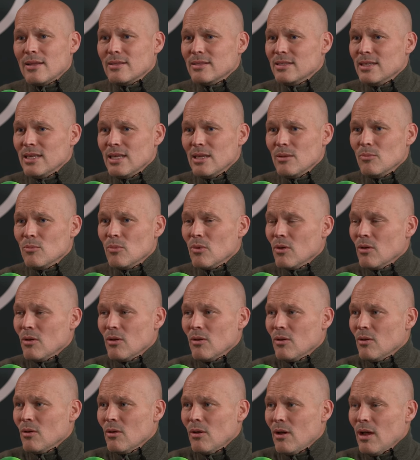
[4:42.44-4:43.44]
that team
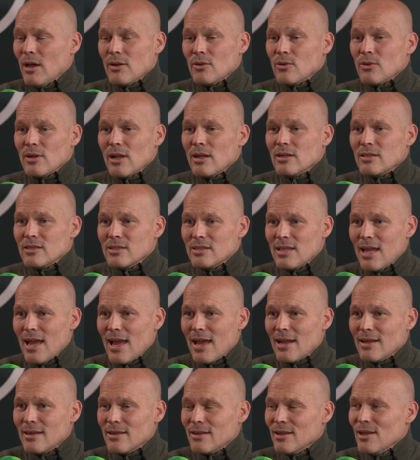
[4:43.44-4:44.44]
I don't
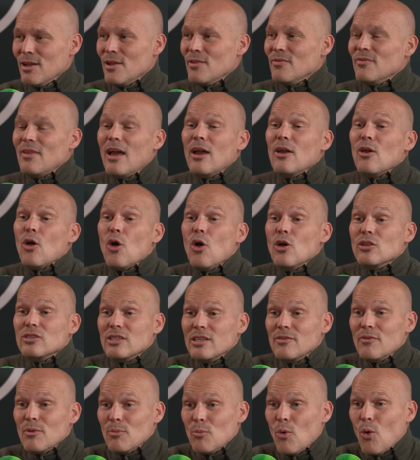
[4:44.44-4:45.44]
understand, that
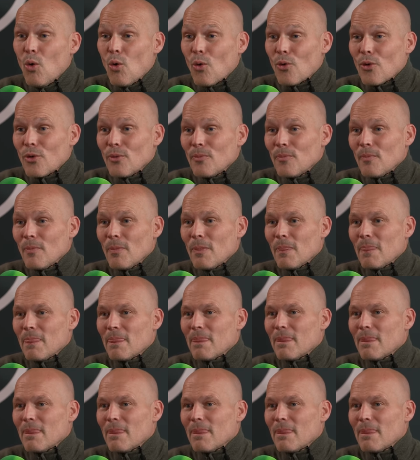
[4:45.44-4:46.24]
hurts even more. Oh